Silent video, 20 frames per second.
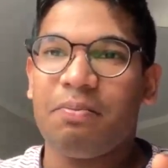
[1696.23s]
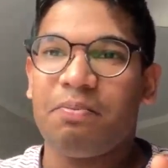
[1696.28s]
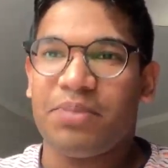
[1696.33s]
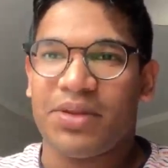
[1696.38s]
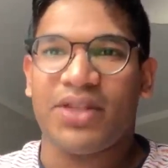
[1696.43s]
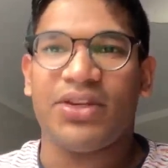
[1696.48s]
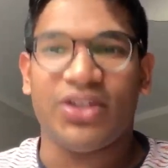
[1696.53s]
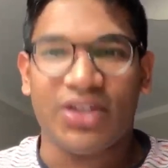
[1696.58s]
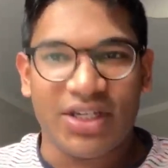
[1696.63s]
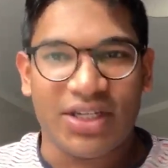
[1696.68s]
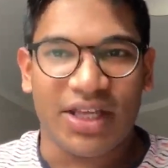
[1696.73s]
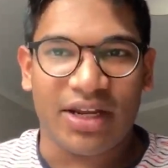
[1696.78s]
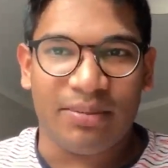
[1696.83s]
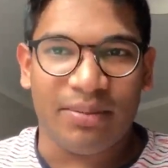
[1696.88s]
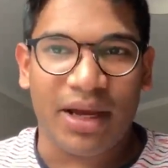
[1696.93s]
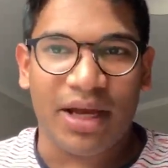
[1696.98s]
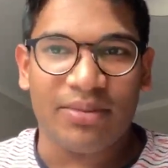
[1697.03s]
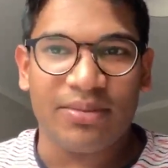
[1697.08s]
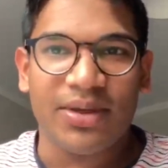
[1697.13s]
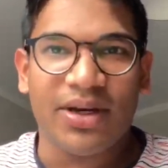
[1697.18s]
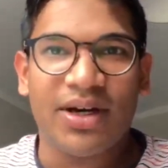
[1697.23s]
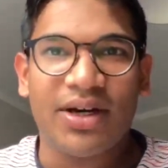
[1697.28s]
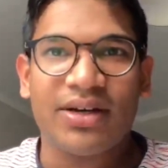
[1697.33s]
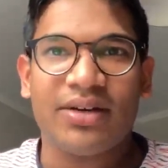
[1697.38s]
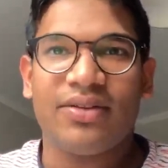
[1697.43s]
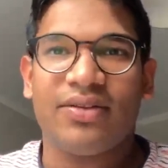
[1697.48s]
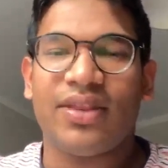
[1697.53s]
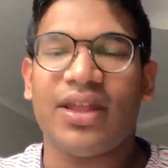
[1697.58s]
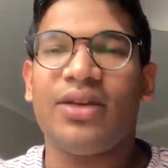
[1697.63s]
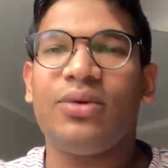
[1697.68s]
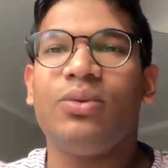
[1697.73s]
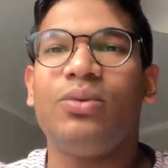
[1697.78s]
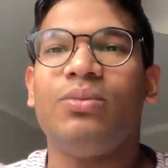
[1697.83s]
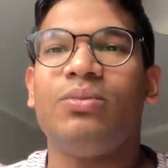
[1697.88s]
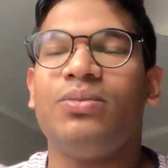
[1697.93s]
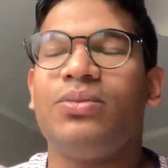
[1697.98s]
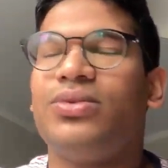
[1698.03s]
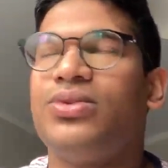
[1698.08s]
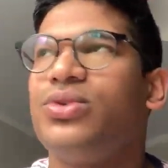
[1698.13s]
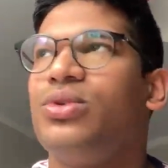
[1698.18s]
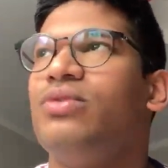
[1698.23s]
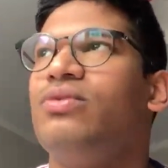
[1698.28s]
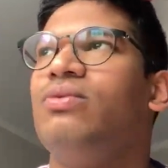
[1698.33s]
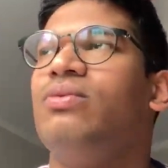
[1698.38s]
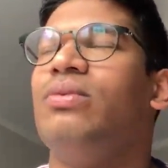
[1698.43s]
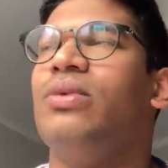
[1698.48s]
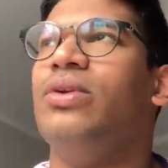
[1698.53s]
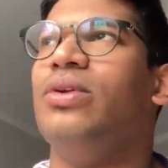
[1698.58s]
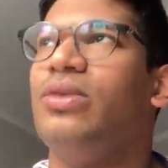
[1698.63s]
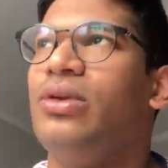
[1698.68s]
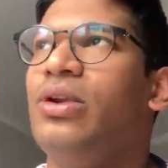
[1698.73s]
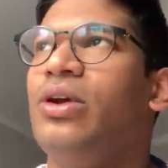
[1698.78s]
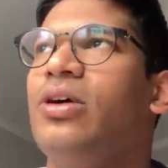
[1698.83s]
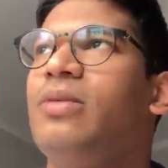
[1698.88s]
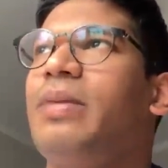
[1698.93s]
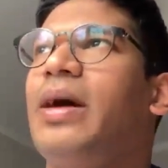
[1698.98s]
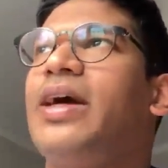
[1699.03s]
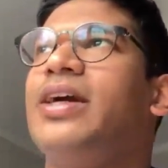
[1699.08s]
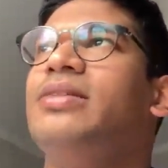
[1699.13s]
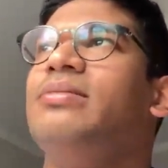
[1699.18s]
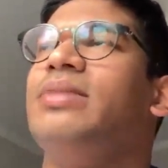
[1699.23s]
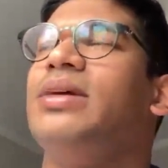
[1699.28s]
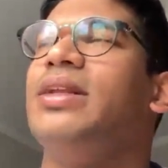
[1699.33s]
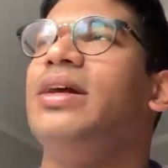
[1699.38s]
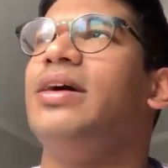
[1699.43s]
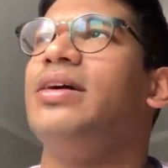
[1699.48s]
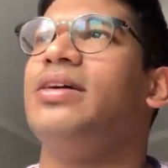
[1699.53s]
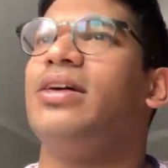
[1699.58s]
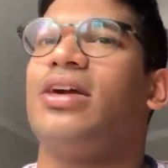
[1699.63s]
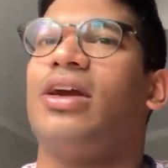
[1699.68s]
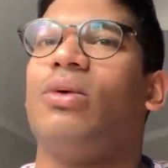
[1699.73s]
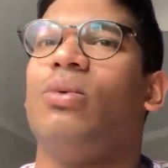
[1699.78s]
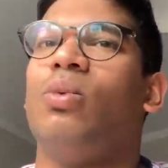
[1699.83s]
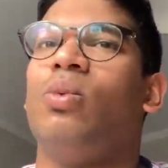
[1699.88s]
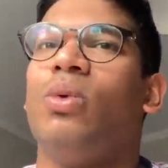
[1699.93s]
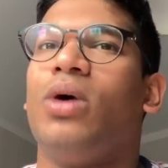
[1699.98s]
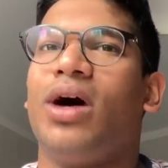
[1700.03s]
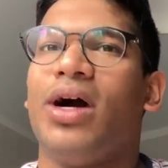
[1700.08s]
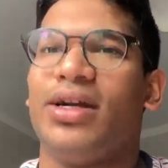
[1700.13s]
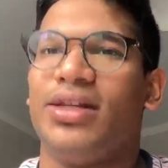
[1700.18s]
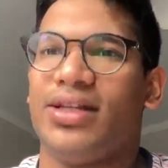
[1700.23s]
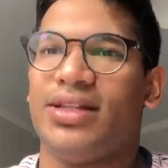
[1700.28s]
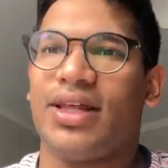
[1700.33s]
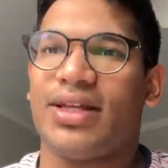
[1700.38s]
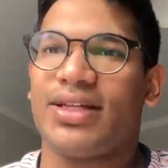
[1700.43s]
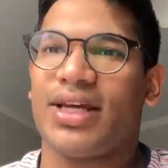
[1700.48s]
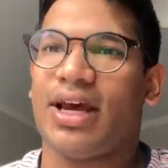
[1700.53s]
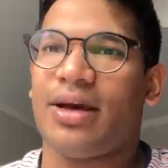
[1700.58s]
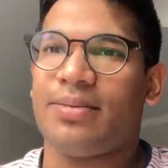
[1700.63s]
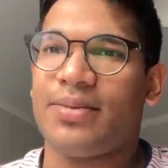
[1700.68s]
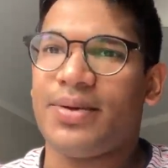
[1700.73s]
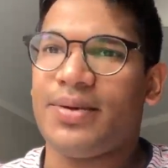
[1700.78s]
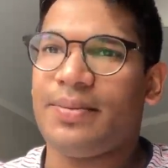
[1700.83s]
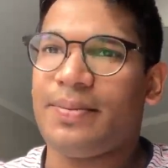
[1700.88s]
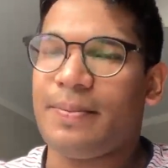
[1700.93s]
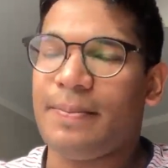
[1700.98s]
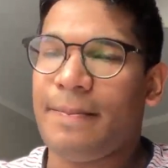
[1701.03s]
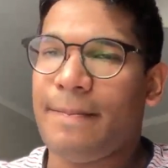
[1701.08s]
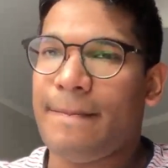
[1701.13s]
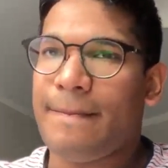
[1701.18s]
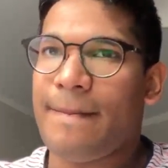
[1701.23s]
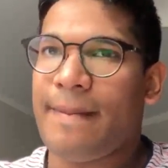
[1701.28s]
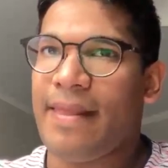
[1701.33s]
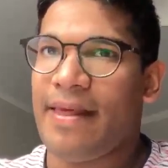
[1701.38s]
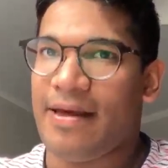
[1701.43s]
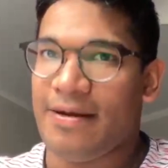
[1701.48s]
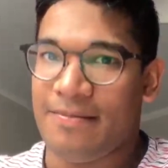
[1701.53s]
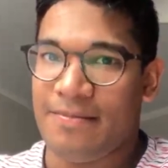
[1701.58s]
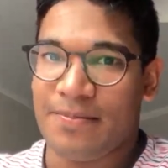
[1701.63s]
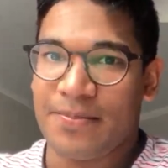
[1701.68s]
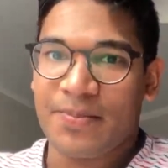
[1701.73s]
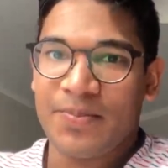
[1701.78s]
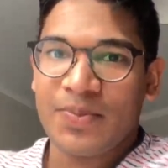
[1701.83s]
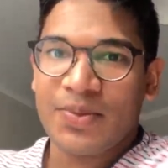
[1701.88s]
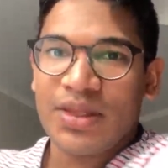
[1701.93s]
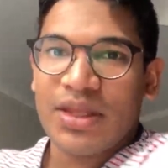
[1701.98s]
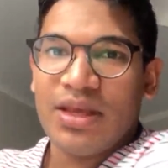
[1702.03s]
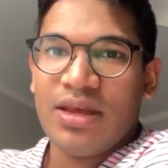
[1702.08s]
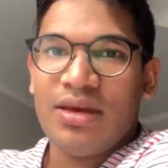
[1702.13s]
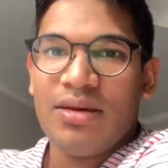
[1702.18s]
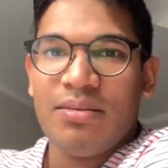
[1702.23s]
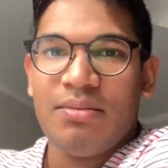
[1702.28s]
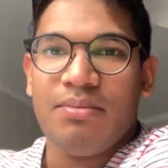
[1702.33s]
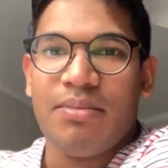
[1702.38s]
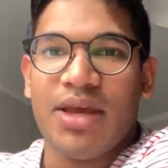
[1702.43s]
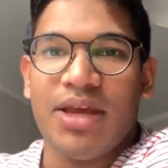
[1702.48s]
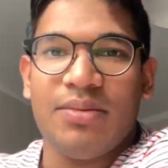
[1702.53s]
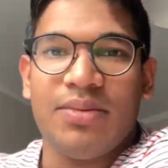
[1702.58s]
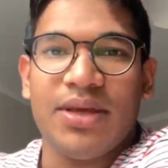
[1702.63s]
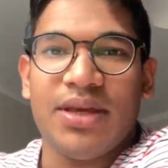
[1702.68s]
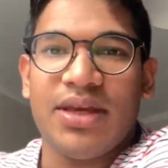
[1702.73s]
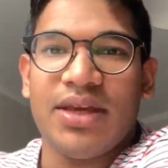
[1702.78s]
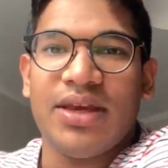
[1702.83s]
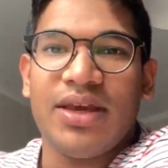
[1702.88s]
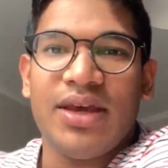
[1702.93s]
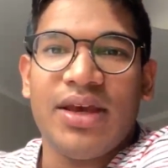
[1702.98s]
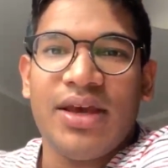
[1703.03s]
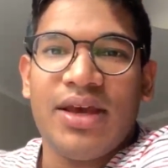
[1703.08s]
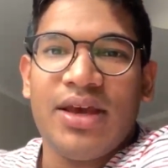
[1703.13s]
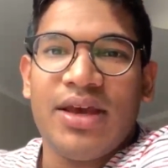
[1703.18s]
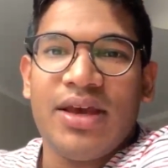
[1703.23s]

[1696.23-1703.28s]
but then you did get a bad mark, then sort of look back and be like, okay, why did that happen? Maybe